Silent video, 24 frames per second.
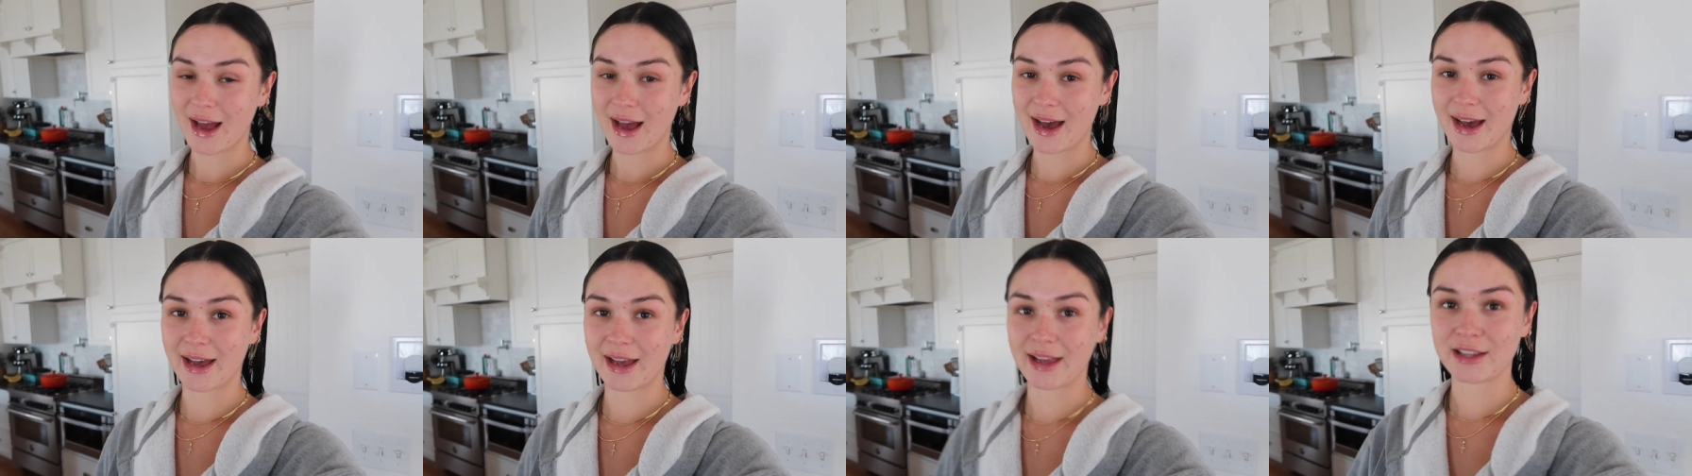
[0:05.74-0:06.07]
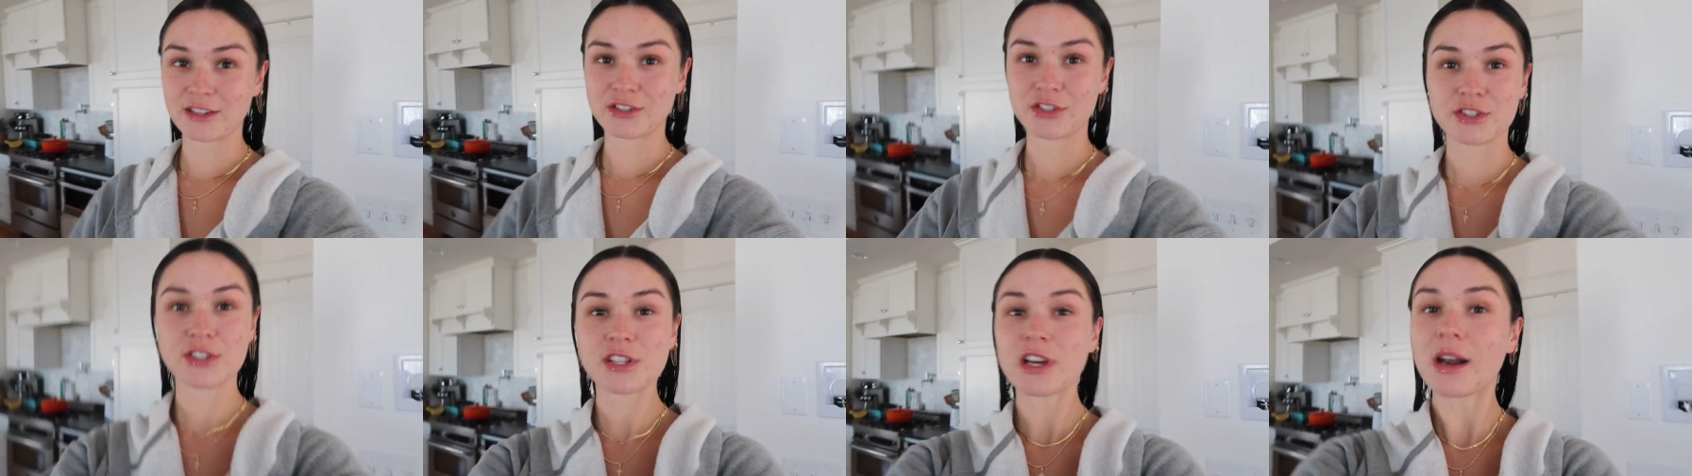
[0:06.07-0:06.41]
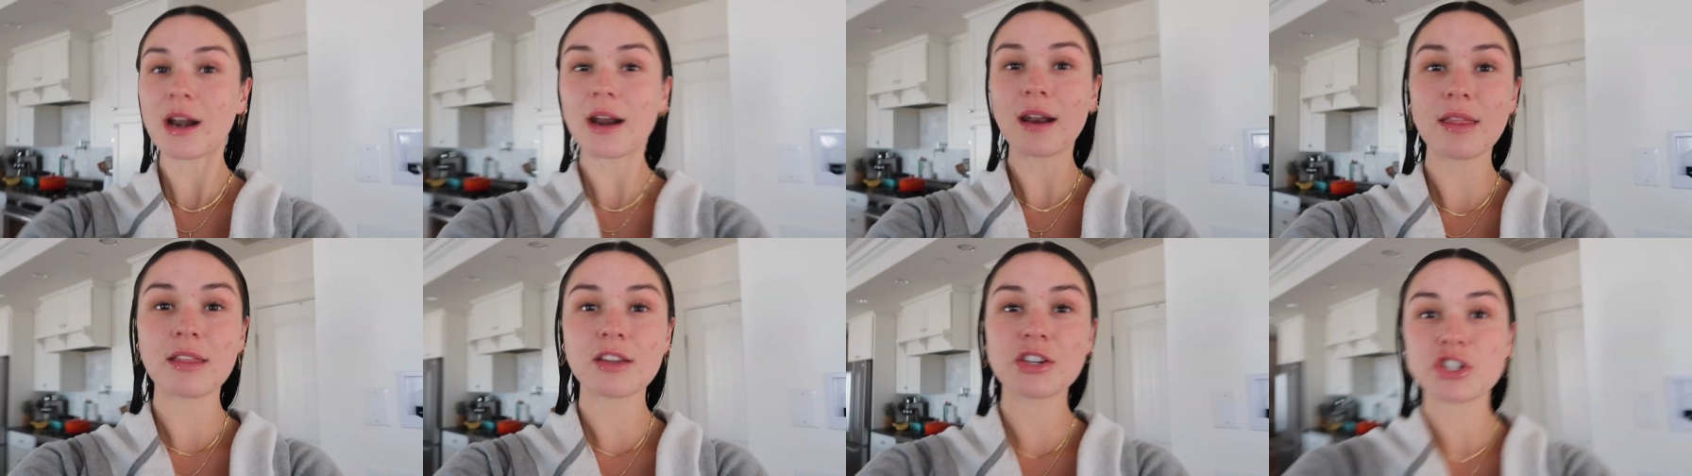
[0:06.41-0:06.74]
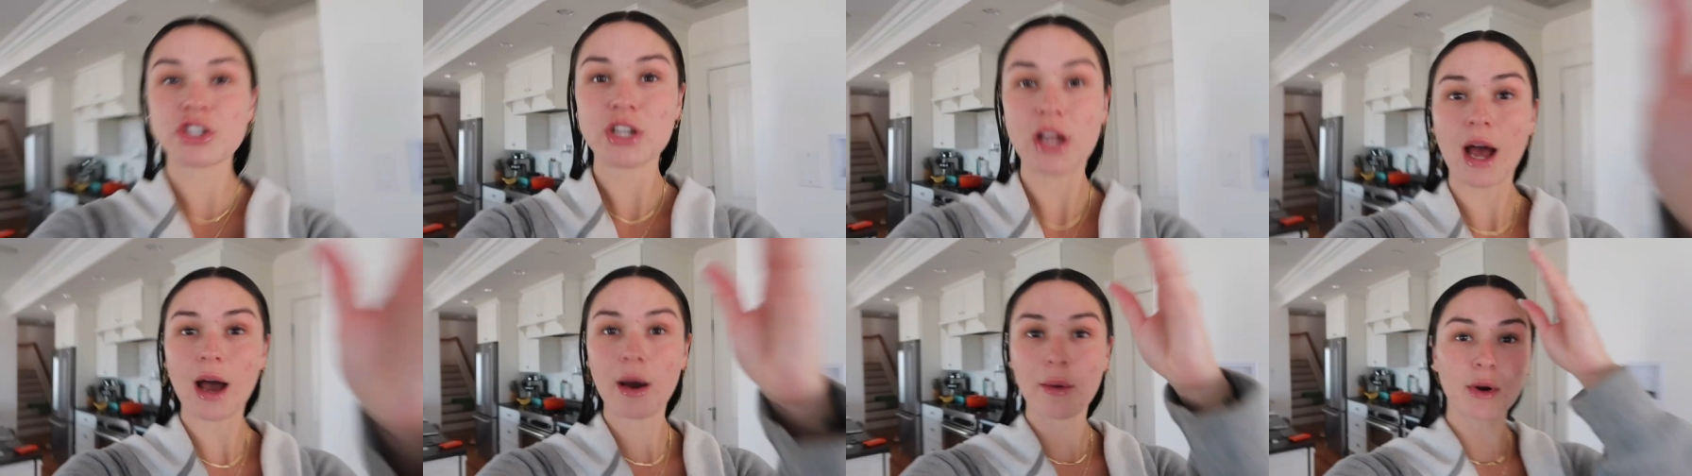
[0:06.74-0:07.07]
I just got out of the
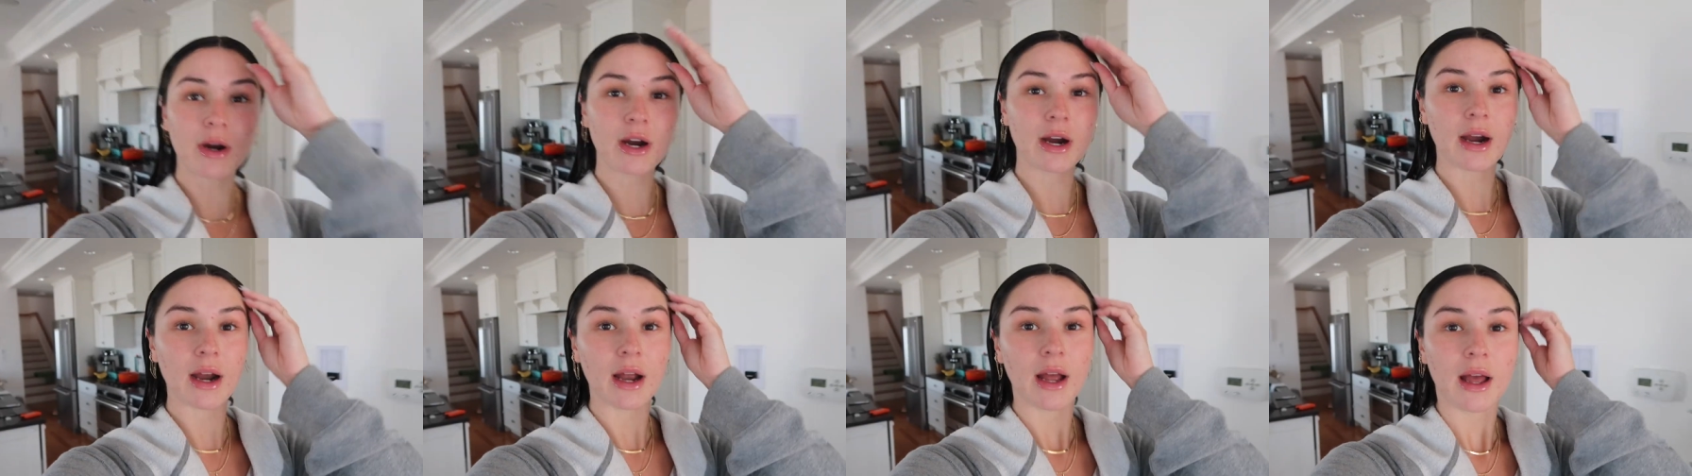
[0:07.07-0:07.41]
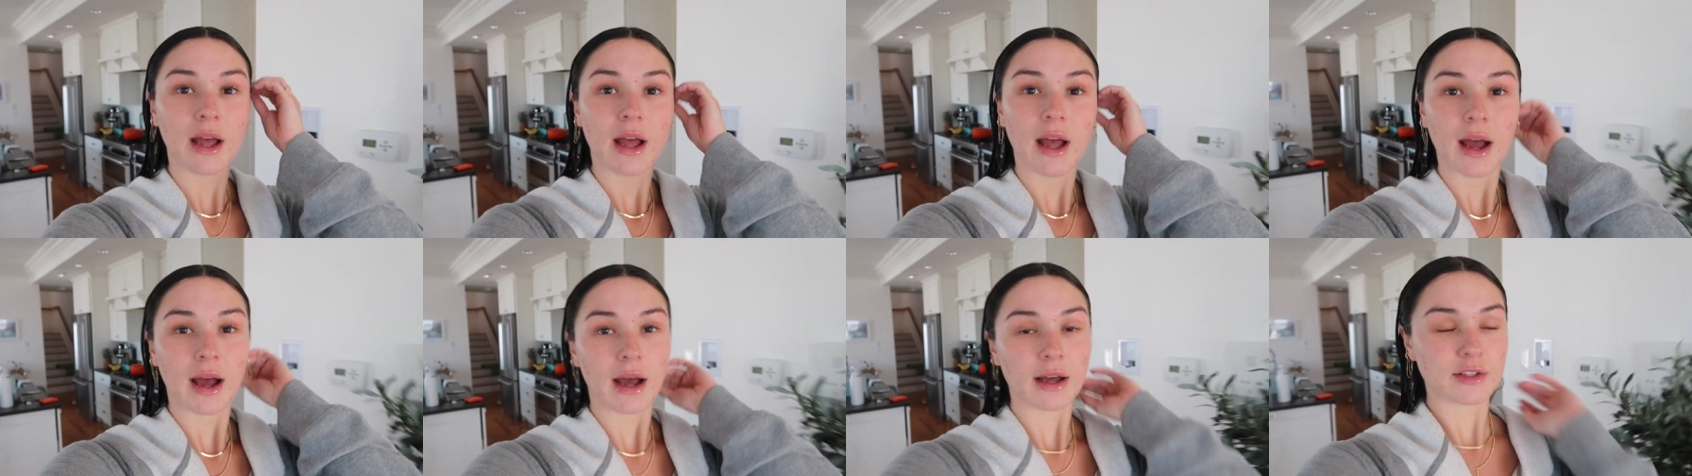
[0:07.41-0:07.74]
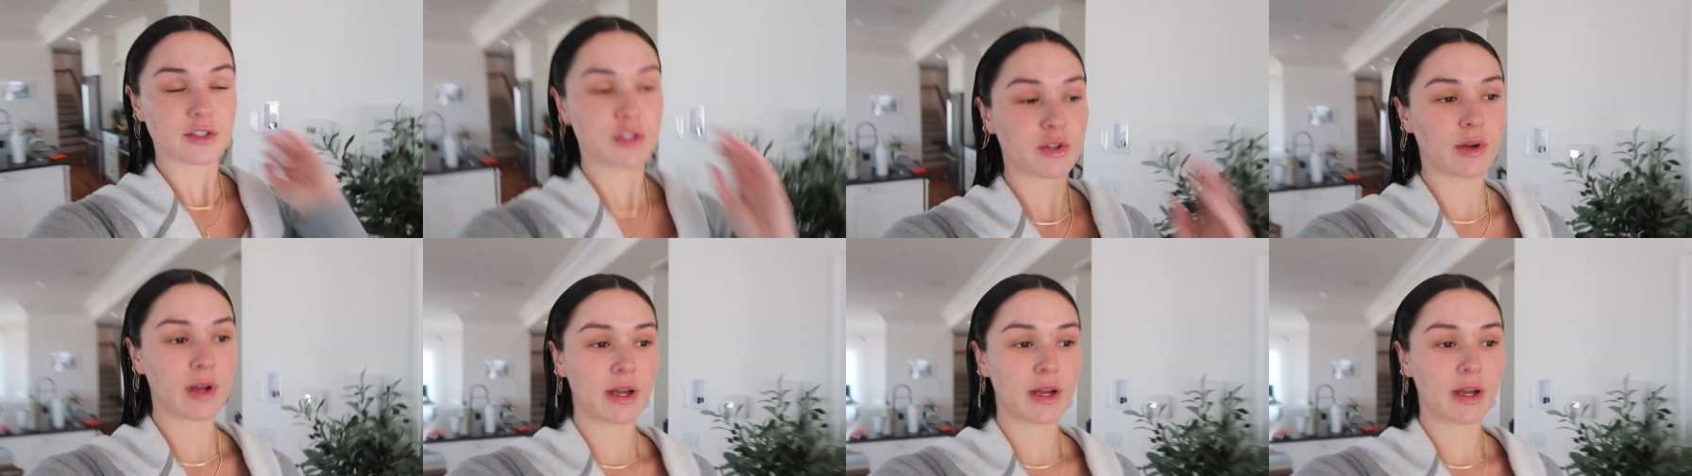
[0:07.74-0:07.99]
shower, as